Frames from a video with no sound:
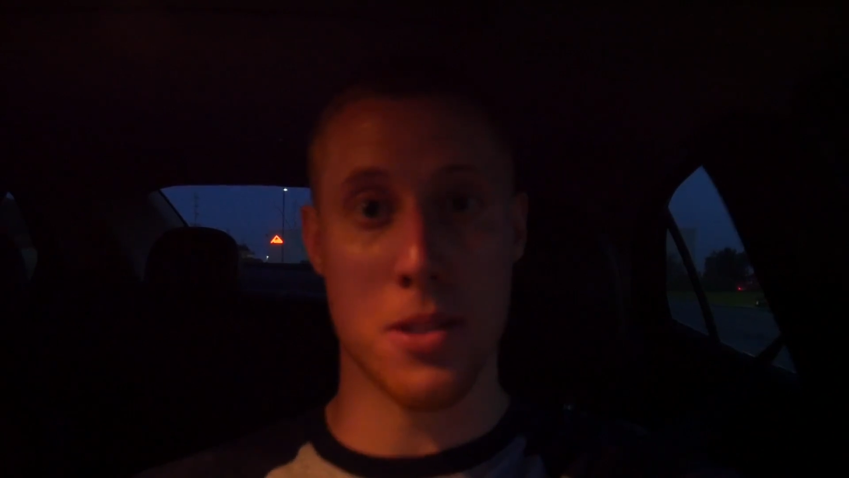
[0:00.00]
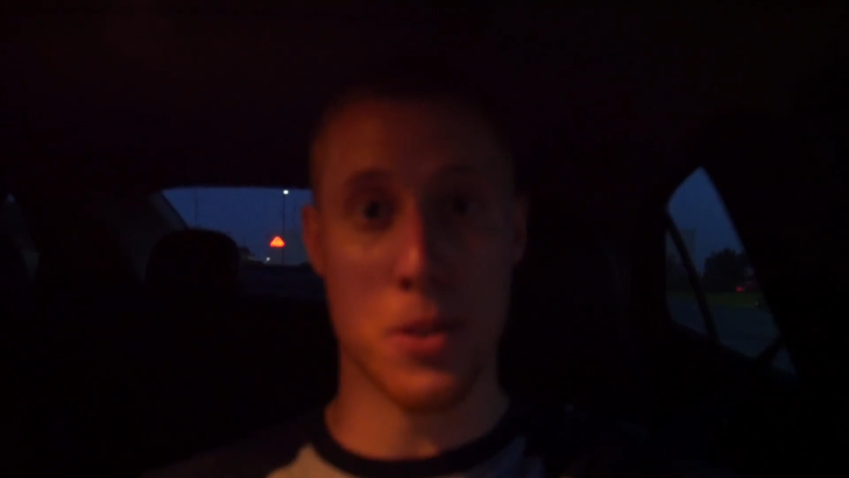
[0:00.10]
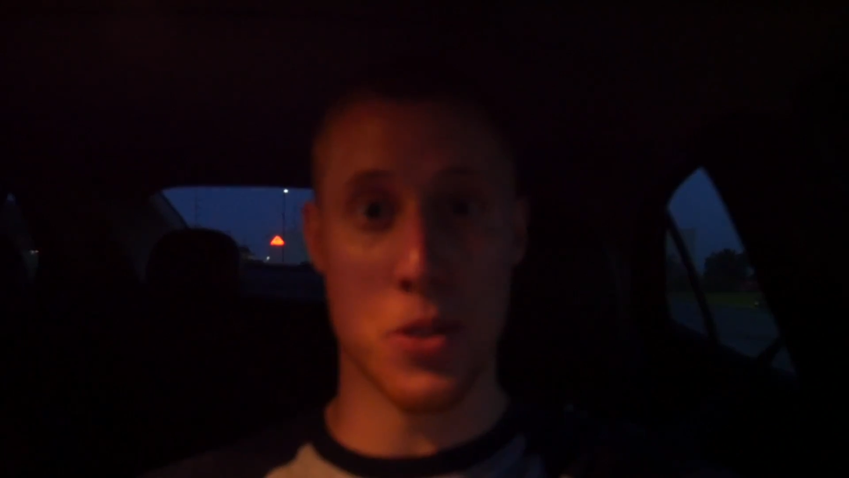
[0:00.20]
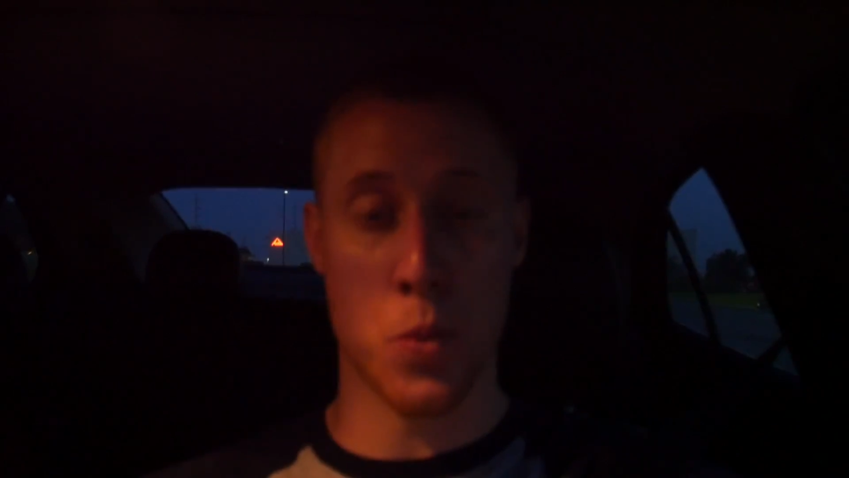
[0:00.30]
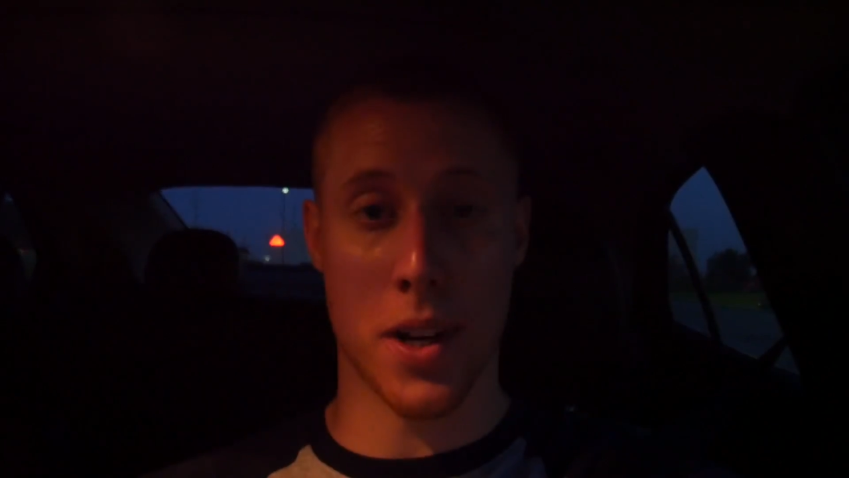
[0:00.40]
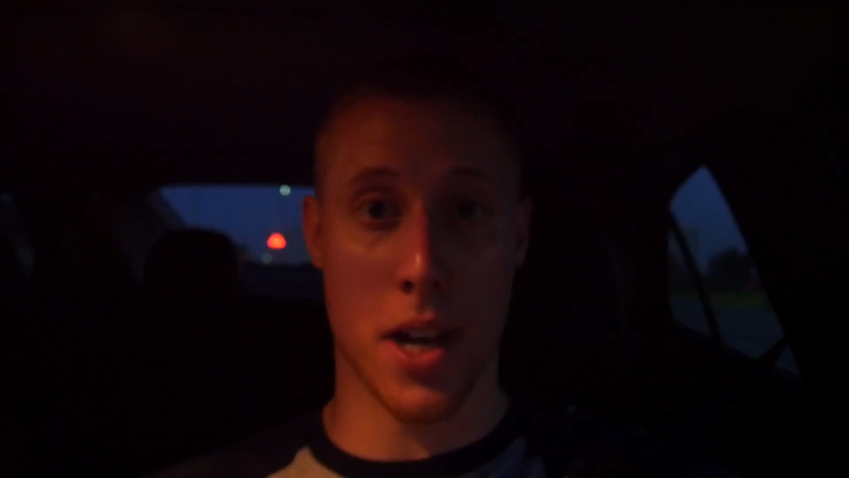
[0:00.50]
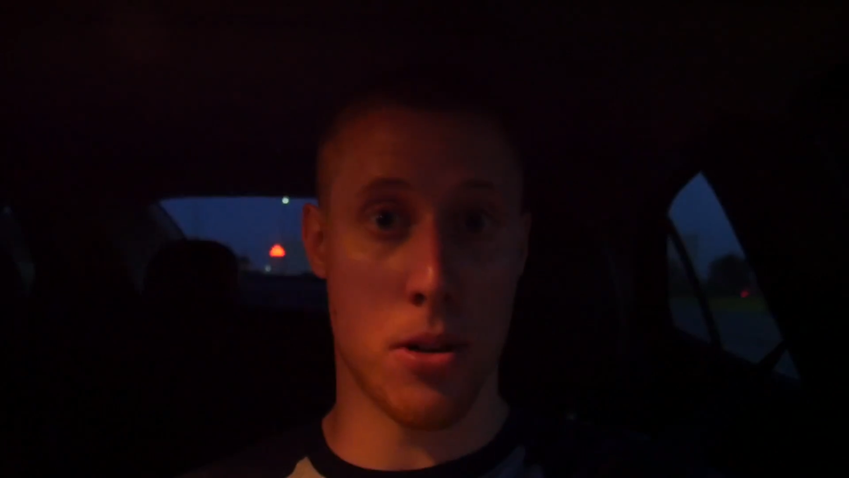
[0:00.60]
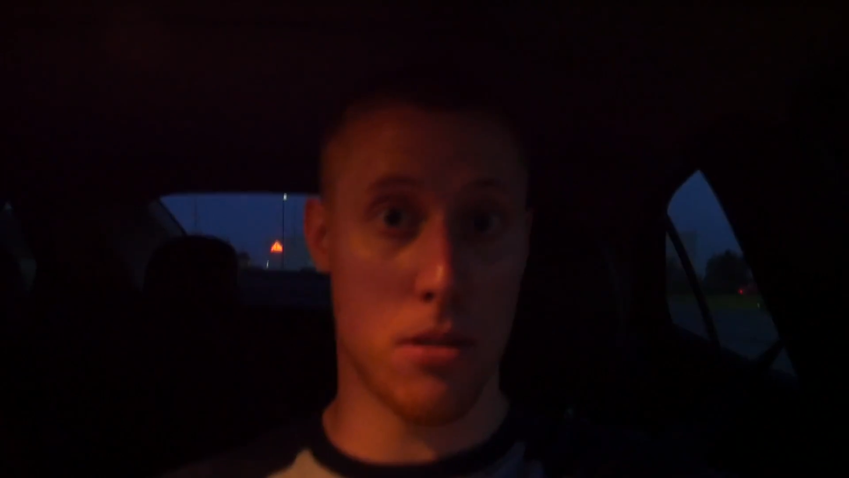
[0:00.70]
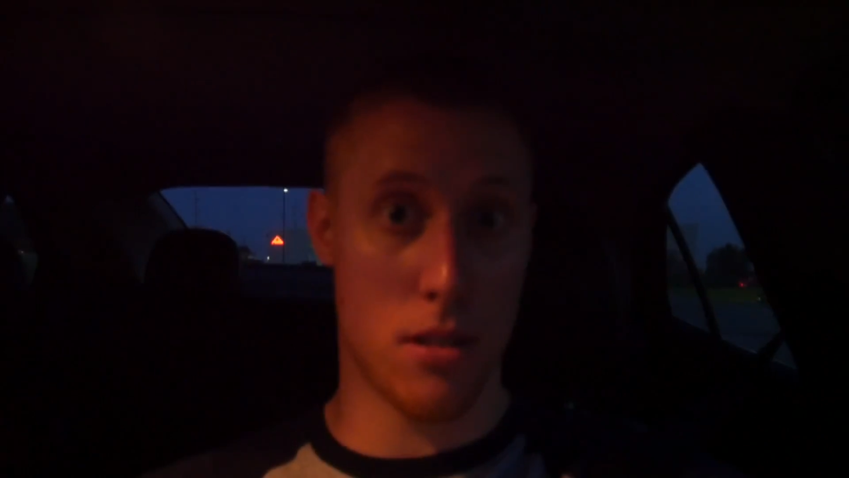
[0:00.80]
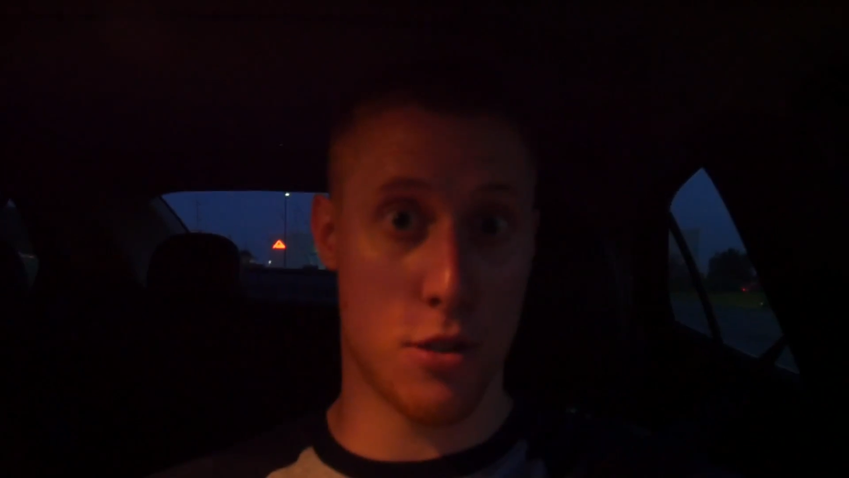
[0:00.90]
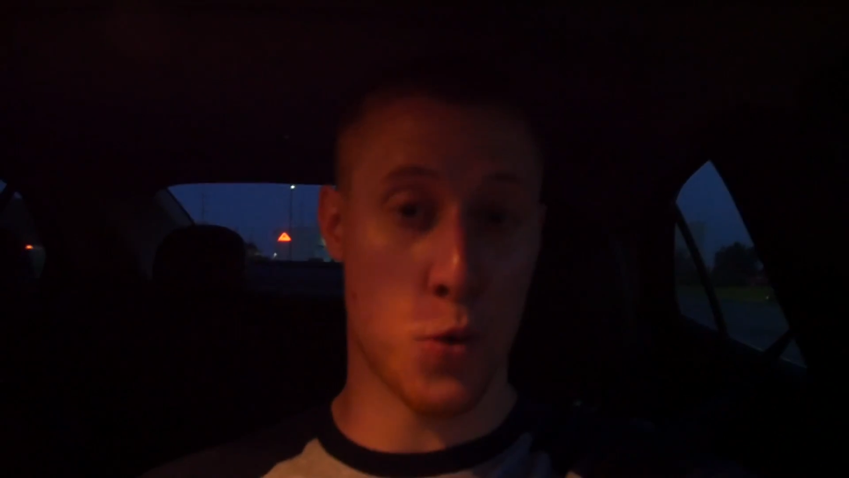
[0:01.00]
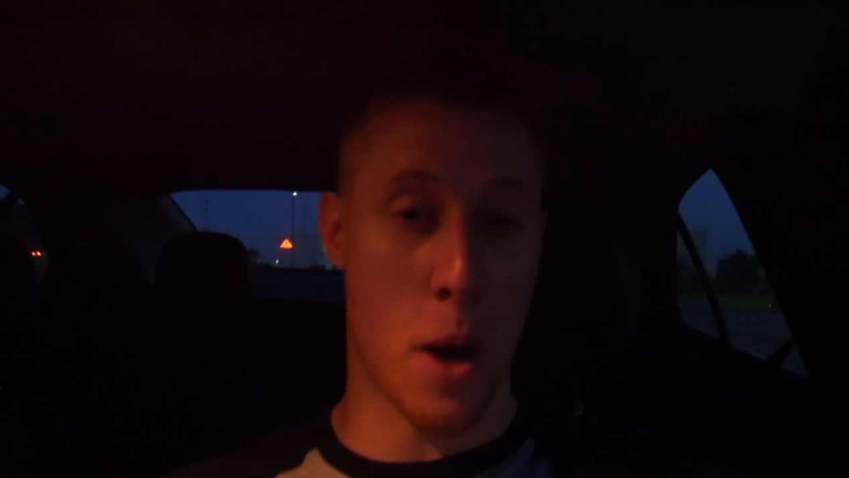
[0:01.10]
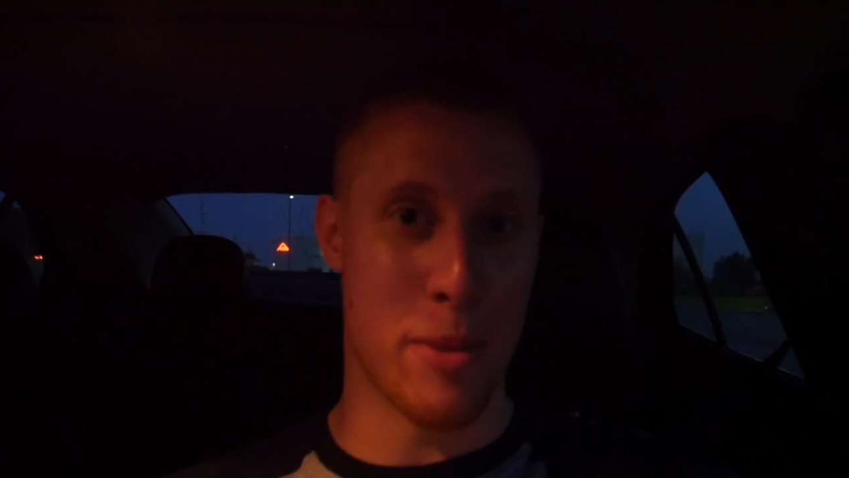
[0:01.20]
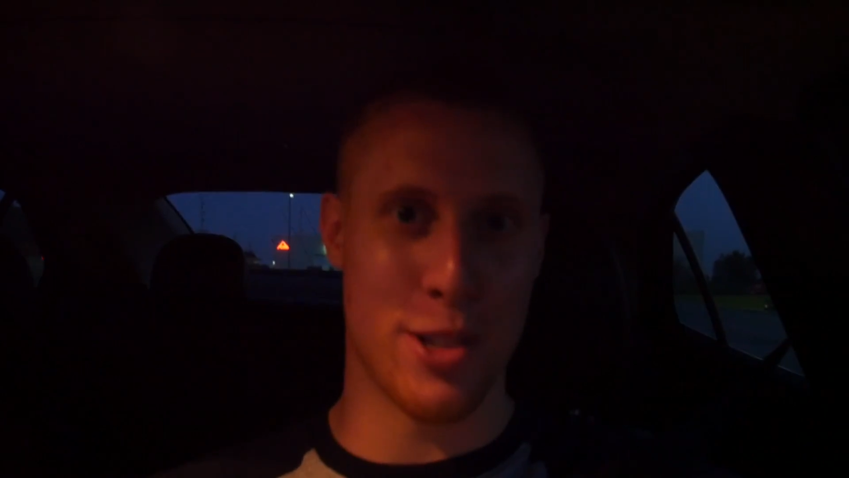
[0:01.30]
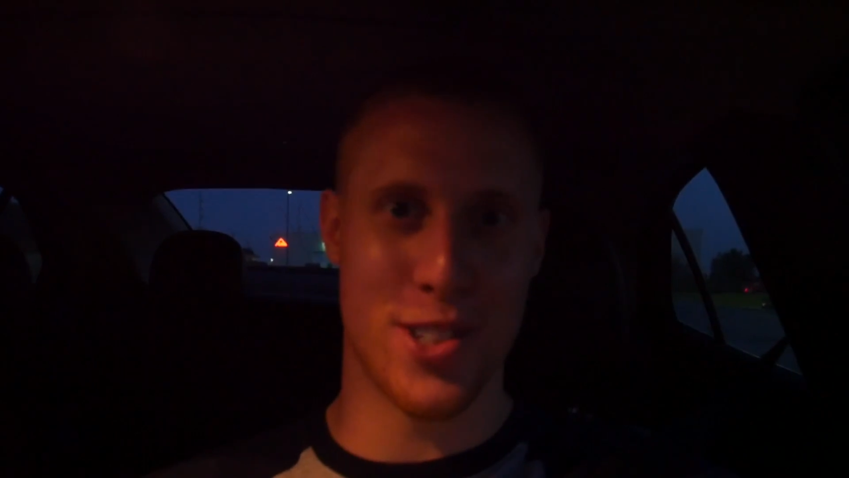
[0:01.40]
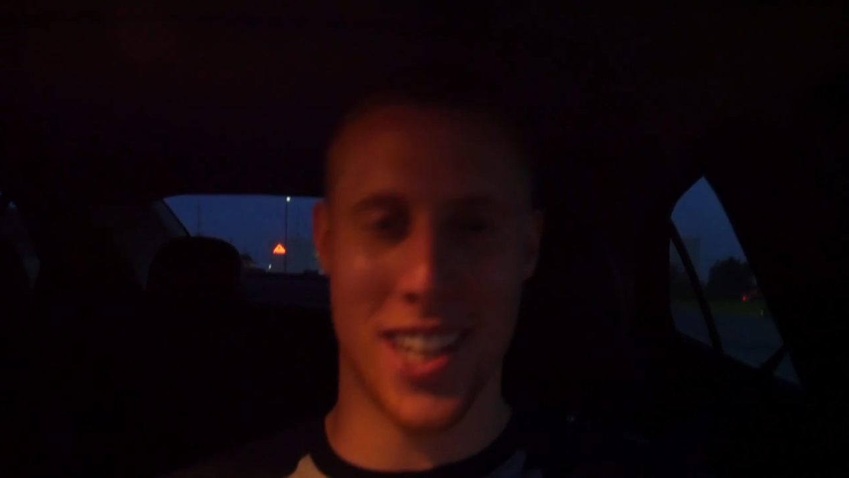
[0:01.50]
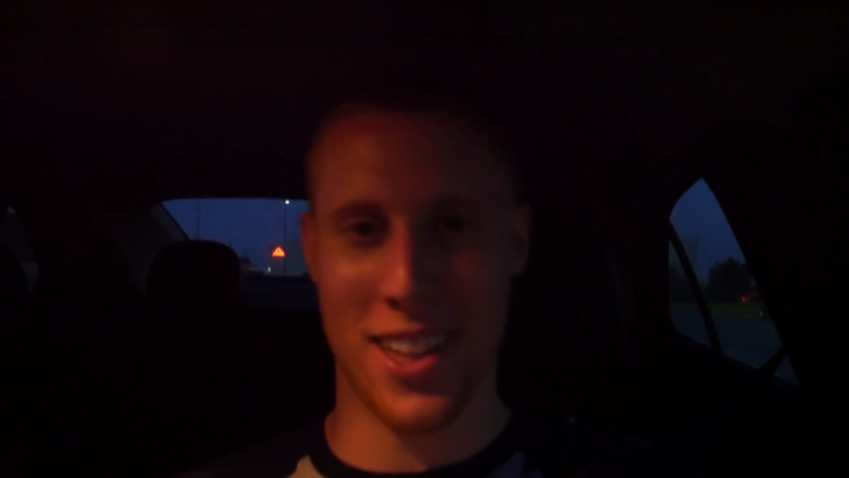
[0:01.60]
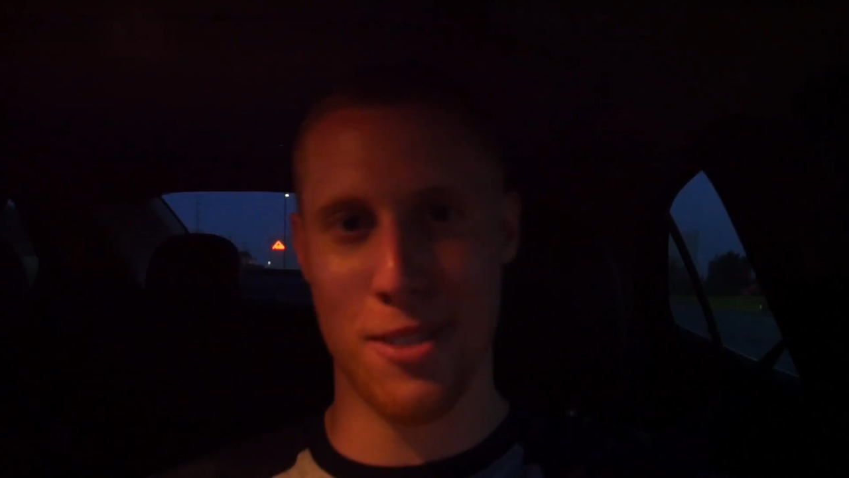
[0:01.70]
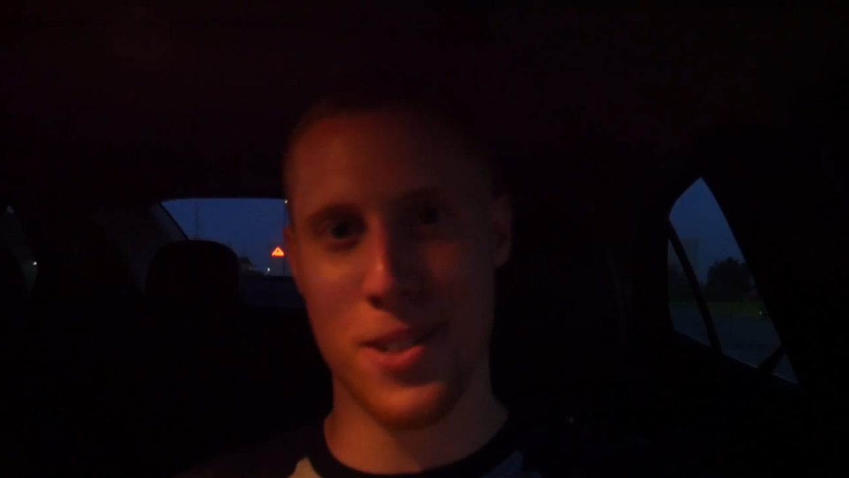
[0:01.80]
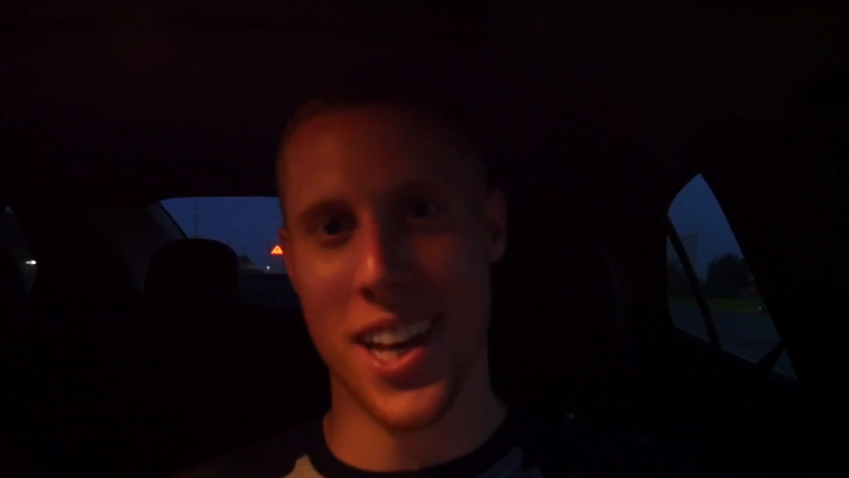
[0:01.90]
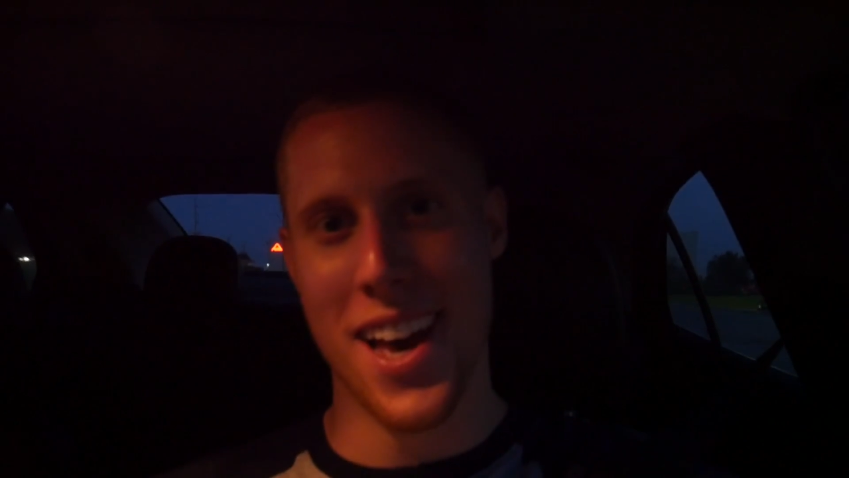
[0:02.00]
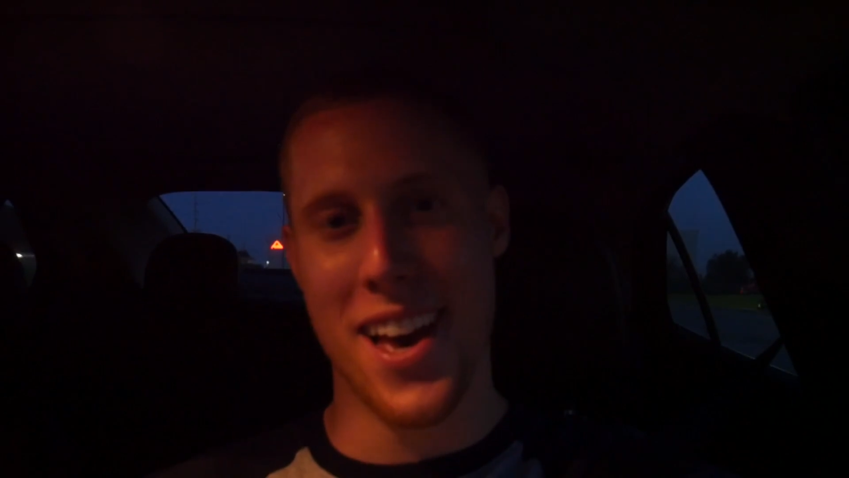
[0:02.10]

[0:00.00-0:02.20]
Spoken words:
So in this workout, squat, bench, and deadlift,